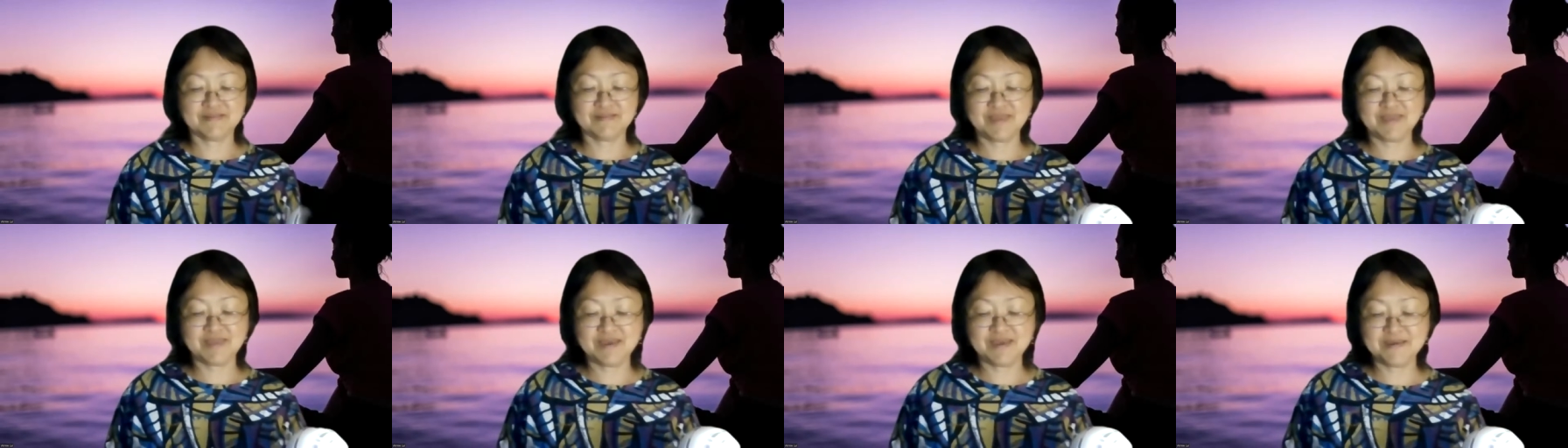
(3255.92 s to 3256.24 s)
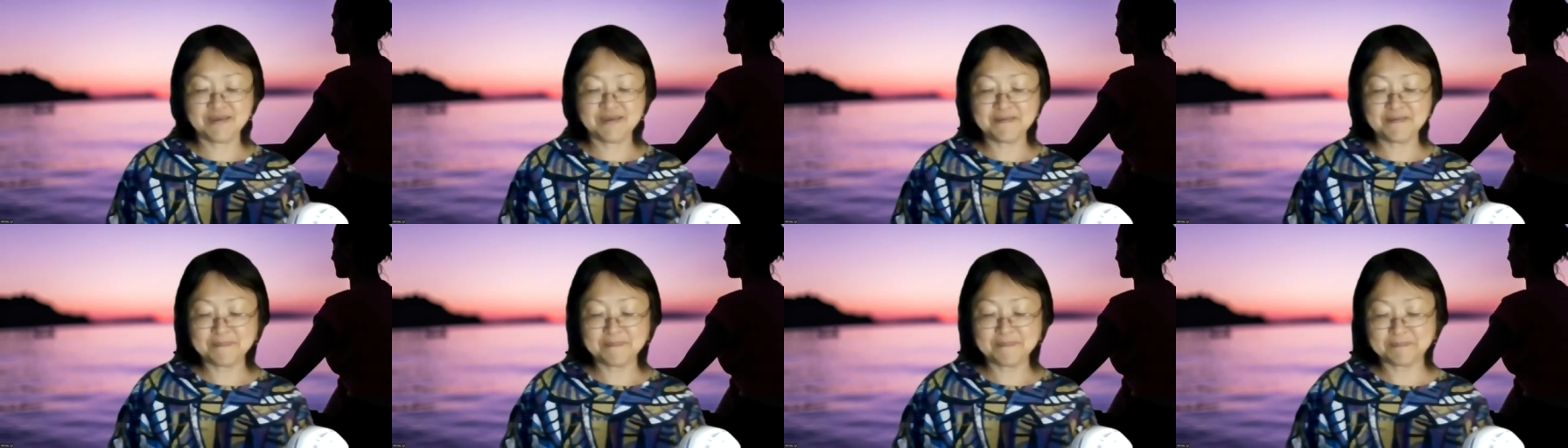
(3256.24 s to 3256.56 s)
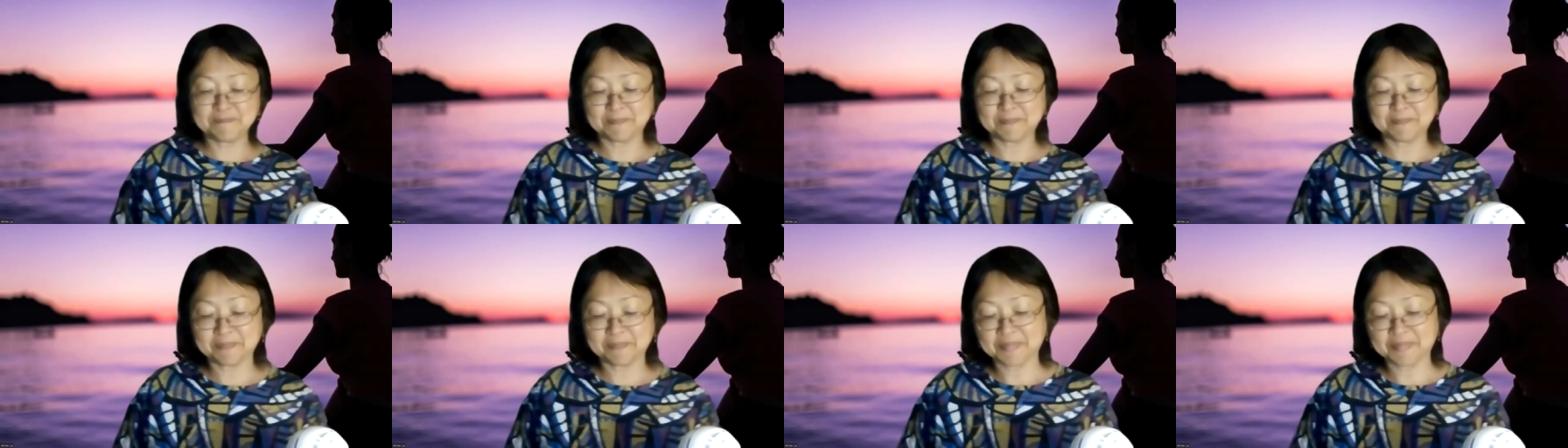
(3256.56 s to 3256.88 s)
Okay,
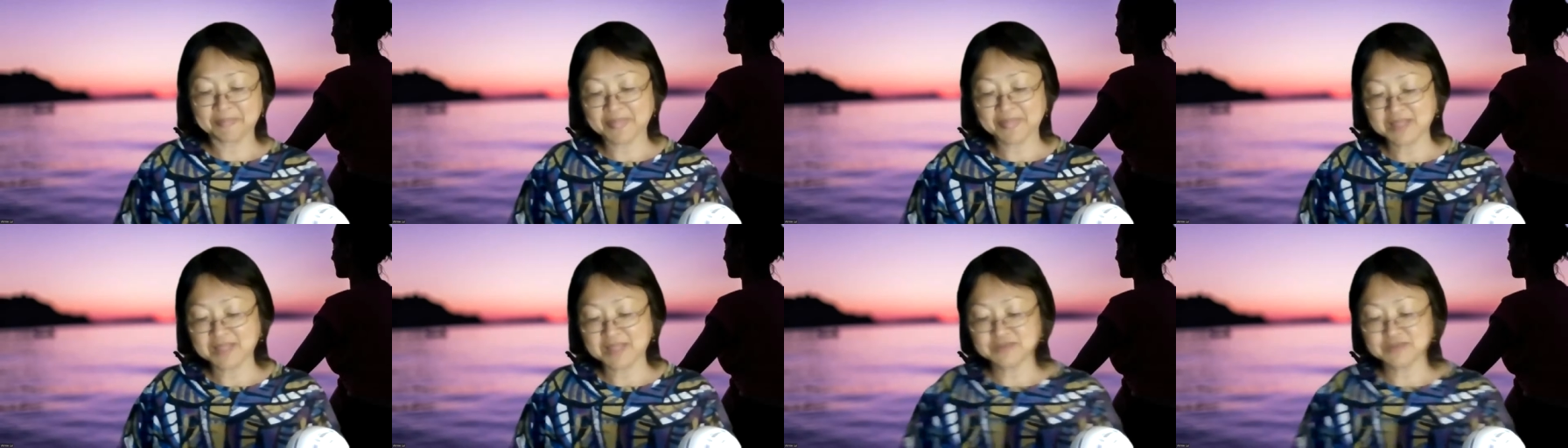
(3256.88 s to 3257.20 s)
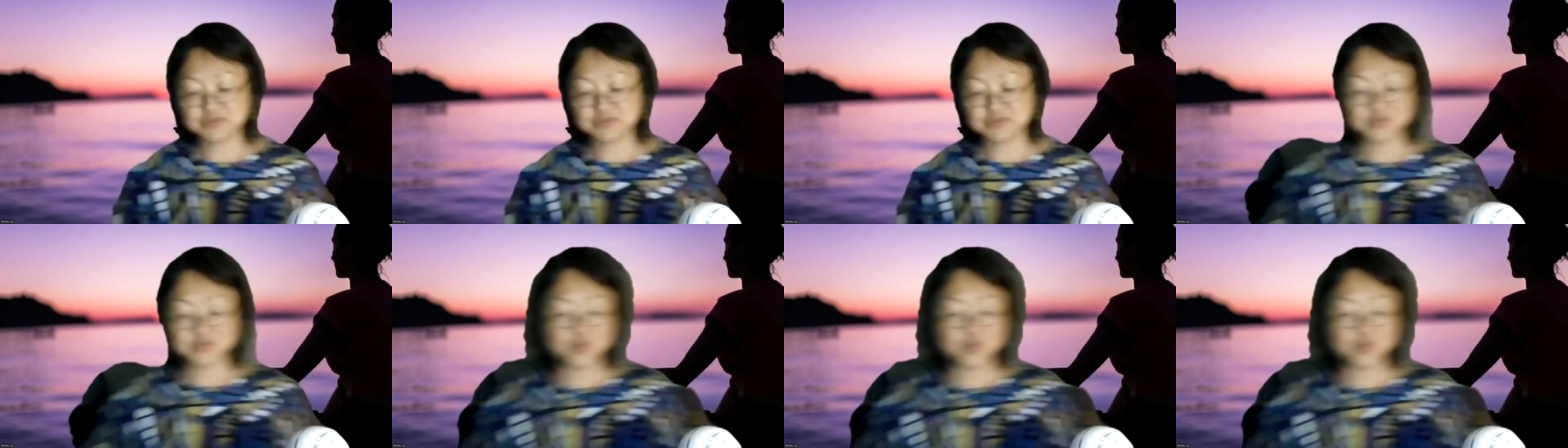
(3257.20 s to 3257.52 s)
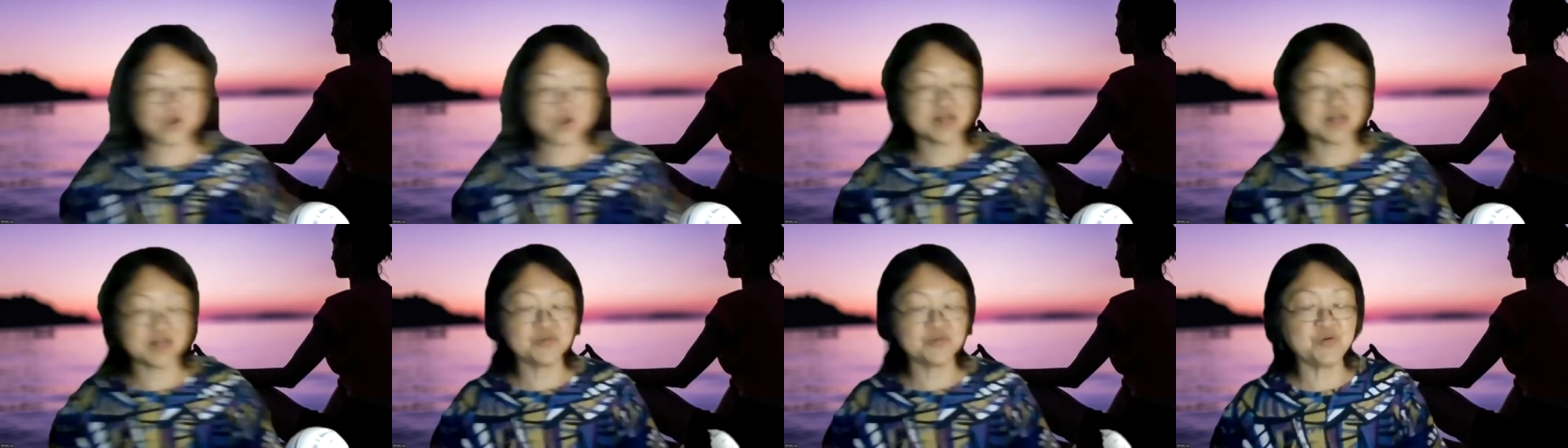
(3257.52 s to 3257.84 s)
so
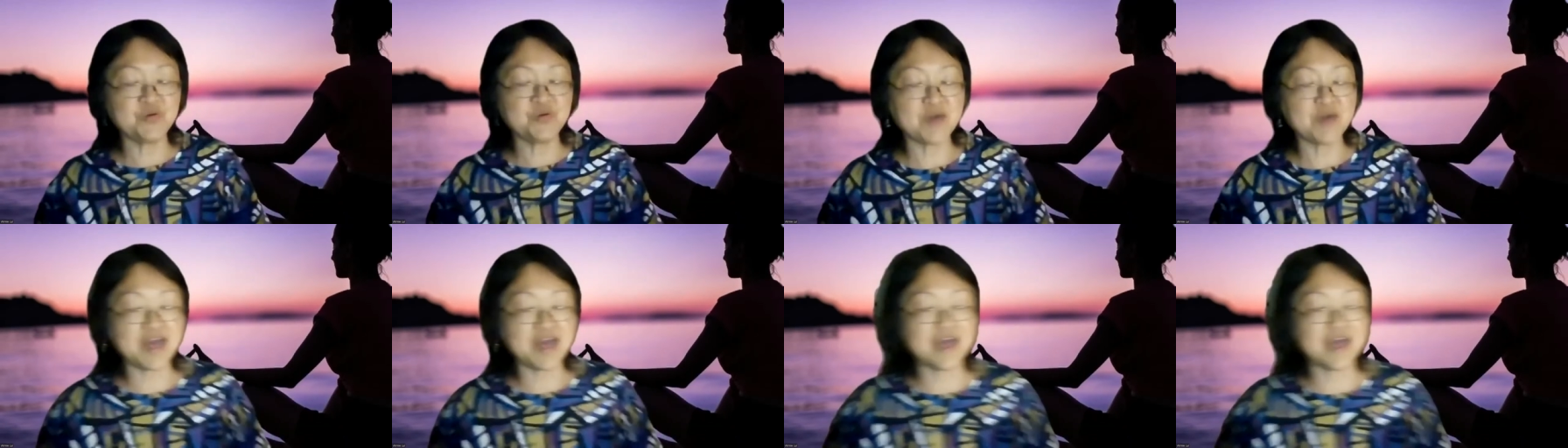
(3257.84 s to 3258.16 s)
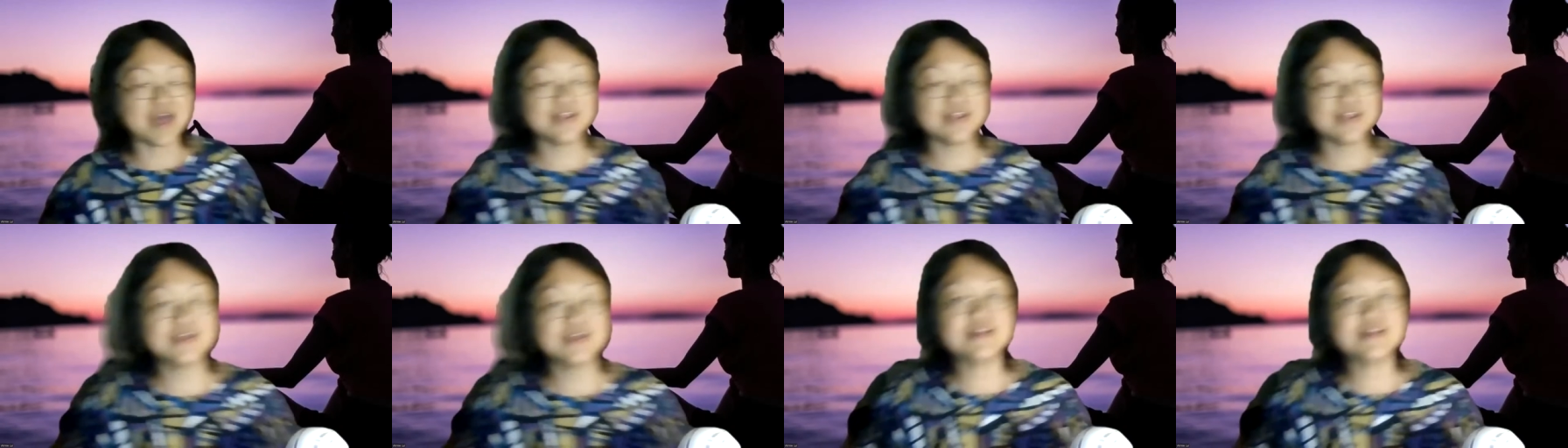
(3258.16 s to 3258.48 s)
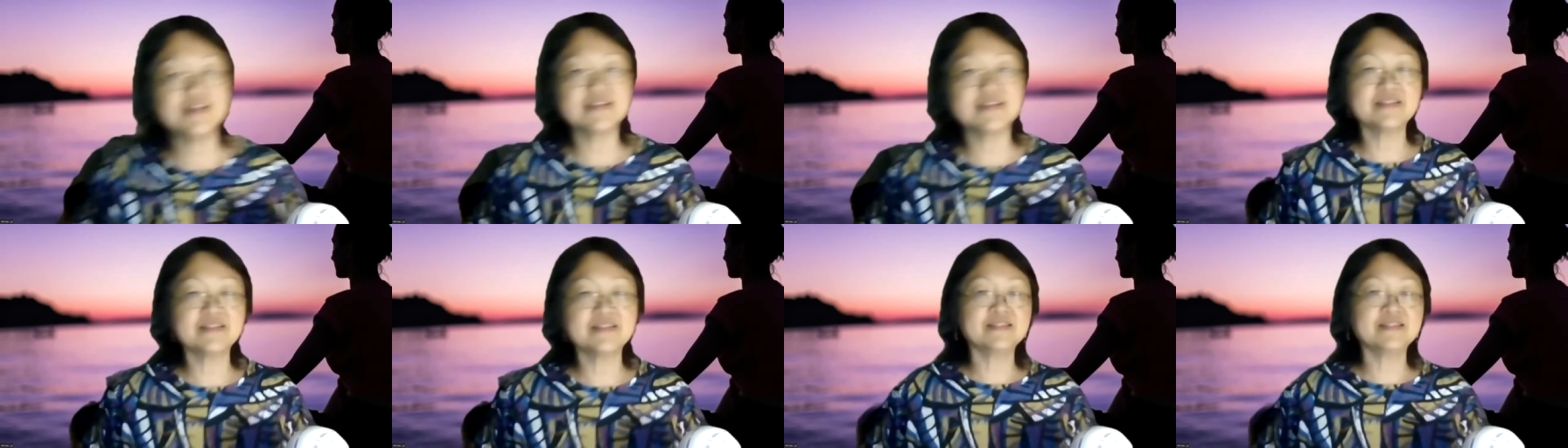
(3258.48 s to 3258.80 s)
while you're at it,
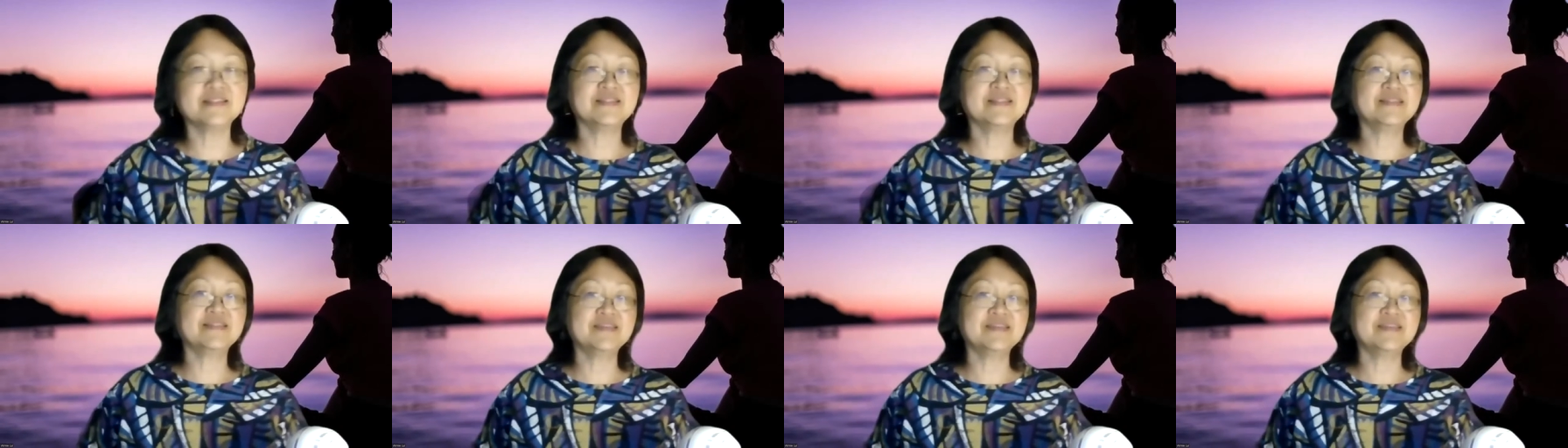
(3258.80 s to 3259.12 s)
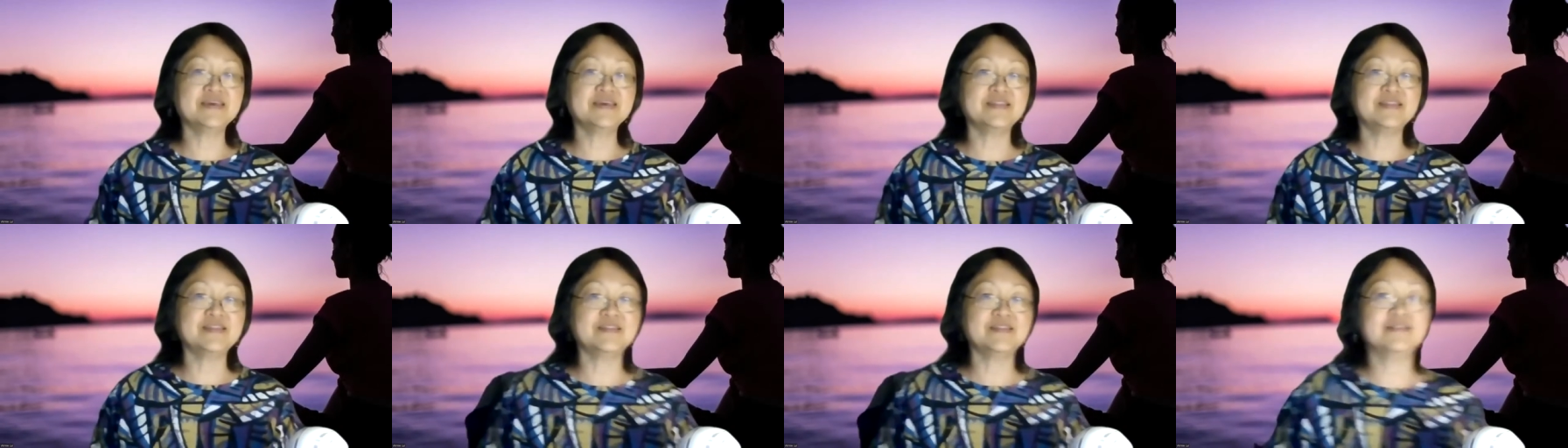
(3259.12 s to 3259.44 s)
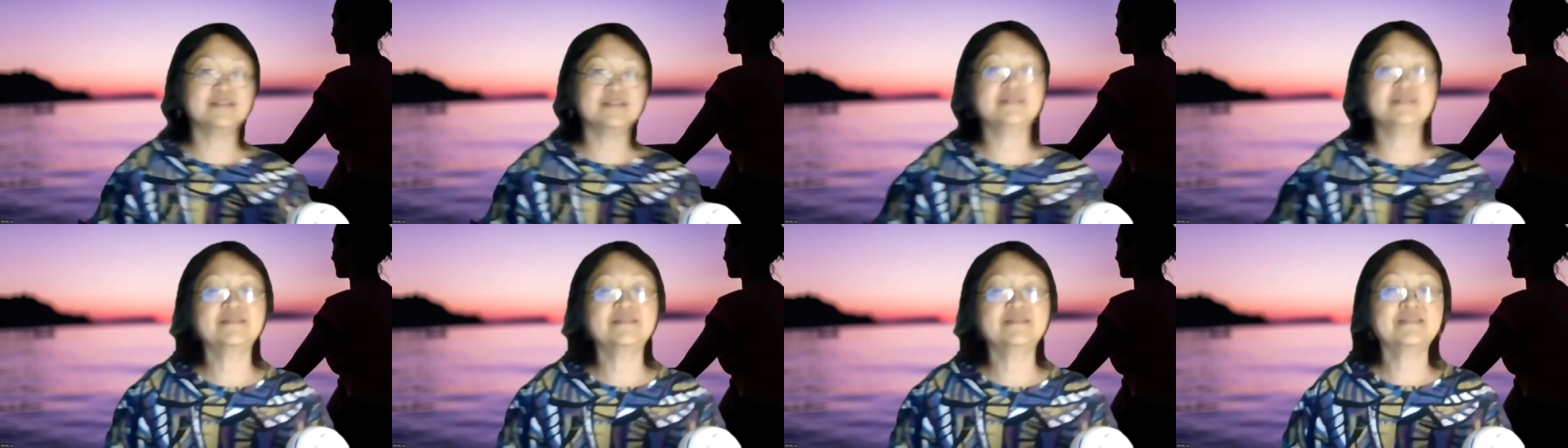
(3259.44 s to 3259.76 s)

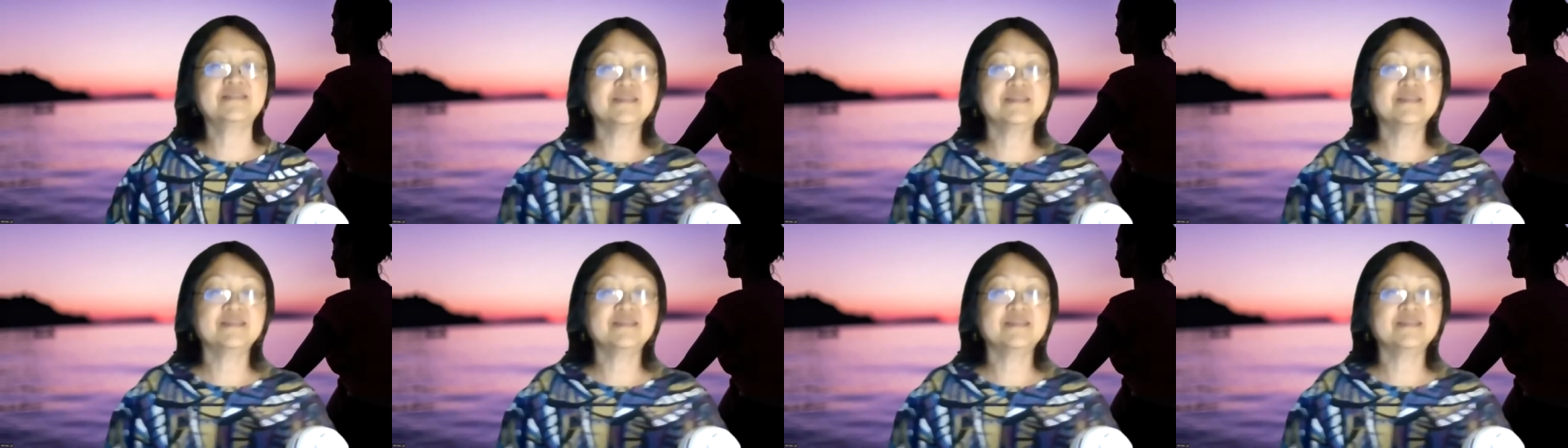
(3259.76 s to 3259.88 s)
then